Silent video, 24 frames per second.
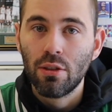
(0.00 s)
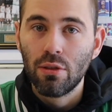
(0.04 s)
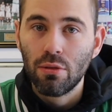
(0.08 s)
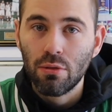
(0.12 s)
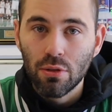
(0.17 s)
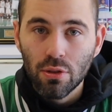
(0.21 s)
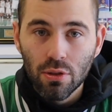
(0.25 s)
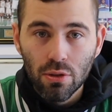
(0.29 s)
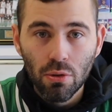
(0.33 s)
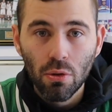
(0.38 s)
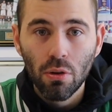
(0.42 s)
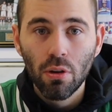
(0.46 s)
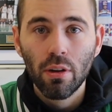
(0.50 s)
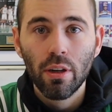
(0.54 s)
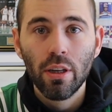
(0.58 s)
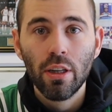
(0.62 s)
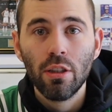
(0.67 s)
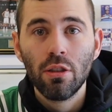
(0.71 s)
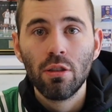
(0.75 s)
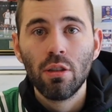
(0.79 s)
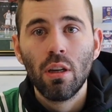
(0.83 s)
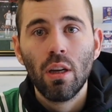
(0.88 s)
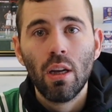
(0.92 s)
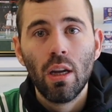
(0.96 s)
to
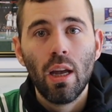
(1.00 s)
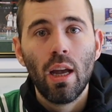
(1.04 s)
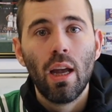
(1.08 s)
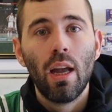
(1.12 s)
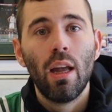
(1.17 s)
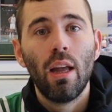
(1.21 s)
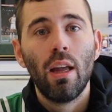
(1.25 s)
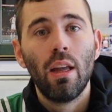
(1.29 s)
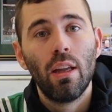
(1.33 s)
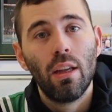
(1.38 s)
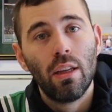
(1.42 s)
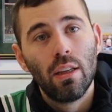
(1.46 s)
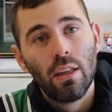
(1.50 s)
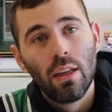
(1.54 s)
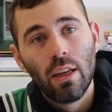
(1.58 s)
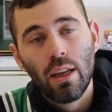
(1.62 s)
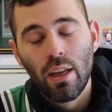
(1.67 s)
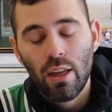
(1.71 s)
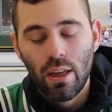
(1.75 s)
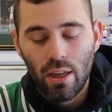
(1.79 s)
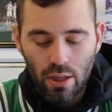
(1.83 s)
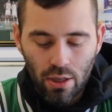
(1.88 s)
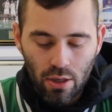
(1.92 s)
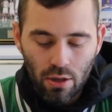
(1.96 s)
storage.
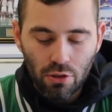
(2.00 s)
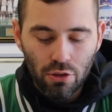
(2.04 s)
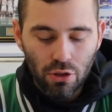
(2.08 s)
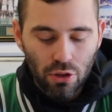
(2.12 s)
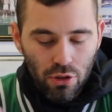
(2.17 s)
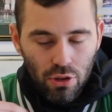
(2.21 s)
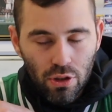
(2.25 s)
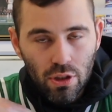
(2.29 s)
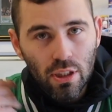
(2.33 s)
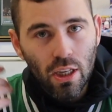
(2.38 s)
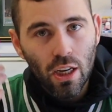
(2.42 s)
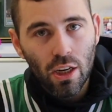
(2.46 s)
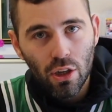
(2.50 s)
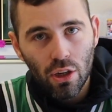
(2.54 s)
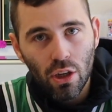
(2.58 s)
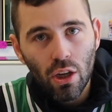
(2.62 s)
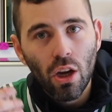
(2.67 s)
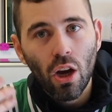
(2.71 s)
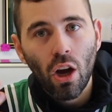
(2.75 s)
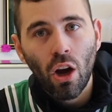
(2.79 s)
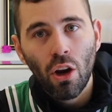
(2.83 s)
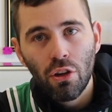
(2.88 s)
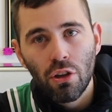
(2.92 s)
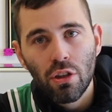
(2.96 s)
You just got to
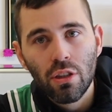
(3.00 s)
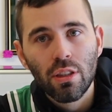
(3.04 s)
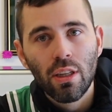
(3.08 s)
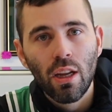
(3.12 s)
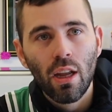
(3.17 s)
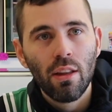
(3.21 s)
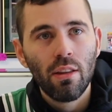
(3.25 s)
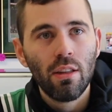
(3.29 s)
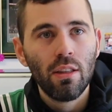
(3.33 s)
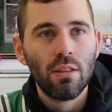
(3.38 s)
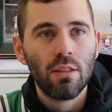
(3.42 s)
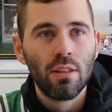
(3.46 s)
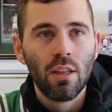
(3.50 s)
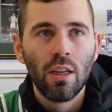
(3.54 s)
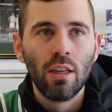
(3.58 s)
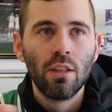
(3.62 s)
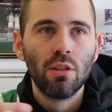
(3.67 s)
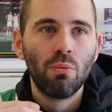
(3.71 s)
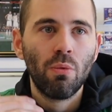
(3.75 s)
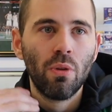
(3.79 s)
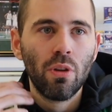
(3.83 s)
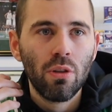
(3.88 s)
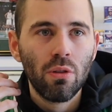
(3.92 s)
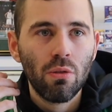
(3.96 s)
understand these
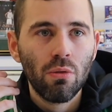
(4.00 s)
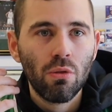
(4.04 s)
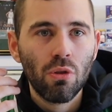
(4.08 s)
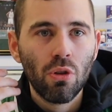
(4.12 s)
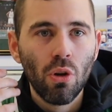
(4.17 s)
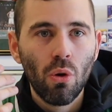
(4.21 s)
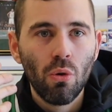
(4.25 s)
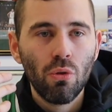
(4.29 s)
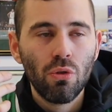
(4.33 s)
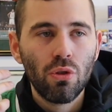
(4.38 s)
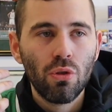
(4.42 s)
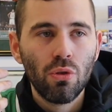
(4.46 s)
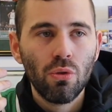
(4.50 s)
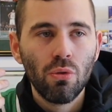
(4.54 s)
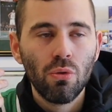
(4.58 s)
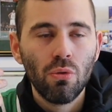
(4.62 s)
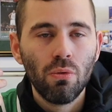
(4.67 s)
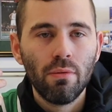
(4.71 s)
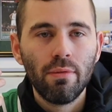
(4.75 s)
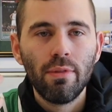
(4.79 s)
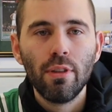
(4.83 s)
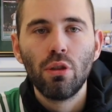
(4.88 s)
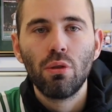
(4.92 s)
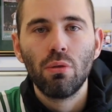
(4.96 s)
things when you go
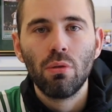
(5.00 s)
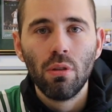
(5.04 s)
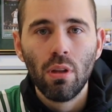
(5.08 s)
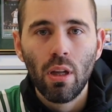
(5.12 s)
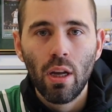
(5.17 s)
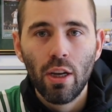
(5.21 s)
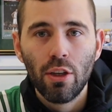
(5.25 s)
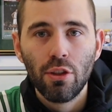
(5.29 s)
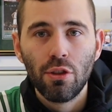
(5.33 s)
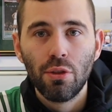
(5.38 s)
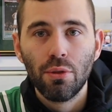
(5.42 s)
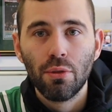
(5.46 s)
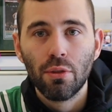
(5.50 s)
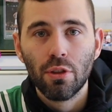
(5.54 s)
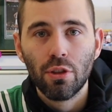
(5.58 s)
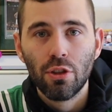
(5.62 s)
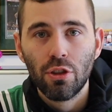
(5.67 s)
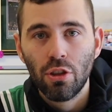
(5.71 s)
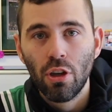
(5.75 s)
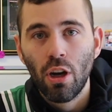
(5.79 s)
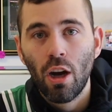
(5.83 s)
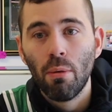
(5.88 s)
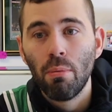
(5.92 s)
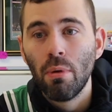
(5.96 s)
to visualize your
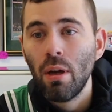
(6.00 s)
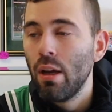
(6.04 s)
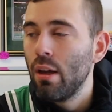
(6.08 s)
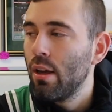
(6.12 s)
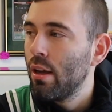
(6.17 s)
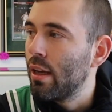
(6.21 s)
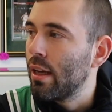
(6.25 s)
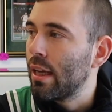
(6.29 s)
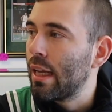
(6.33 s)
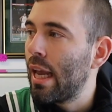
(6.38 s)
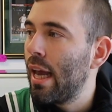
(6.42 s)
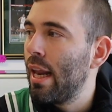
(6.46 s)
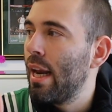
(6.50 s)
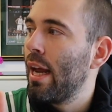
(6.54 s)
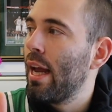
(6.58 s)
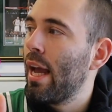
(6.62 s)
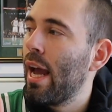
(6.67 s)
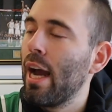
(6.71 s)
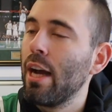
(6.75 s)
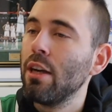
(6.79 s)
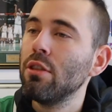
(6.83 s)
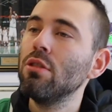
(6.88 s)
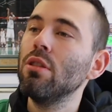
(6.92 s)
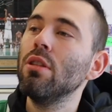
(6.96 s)
shop. Can I
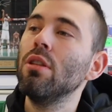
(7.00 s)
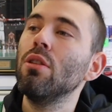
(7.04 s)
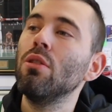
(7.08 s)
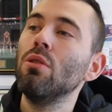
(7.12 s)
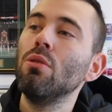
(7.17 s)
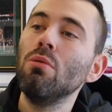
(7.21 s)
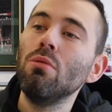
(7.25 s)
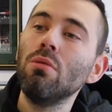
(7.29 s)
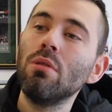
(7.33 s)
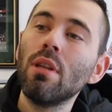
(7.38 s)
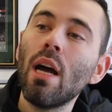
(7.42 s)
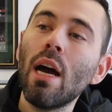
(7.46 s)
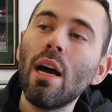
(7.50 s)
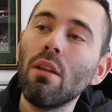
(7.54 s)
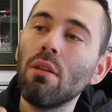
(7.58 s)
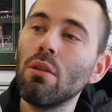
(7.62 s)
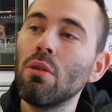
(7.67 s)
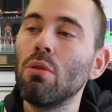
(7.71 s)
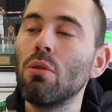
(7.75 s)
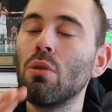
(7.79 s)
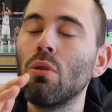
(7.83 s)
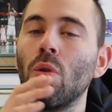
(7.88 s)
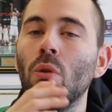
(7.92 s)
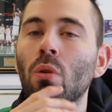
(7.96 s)
actually use that
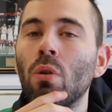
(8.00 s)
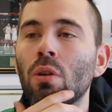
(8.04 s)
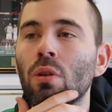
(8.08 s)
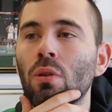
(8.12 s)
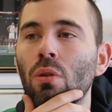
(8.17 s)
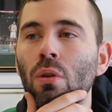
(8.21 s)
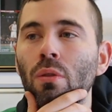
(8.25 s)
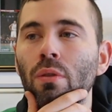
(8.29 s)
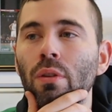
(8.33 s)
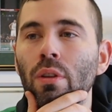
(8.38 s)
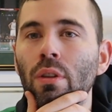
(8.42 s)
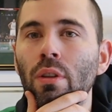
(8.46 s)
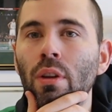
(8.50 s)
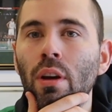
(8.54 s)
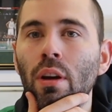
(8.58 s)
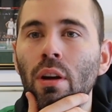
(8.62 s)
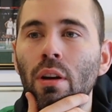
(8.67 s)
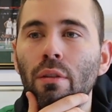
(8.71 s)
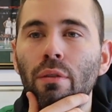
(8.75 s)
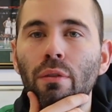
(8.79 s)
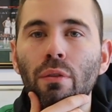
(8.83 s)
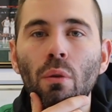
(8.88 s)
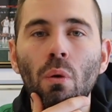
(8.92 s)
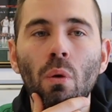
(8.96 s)
little corner over
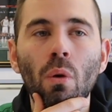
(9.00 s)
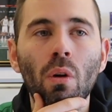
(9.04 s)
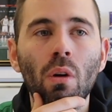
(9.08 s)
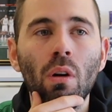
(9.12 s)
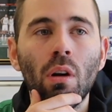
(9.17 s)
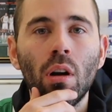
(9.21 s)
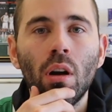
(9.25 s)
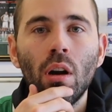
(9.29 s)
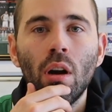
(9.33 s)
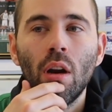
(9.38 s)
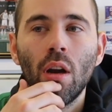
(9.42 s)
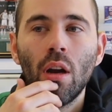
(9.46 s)
there for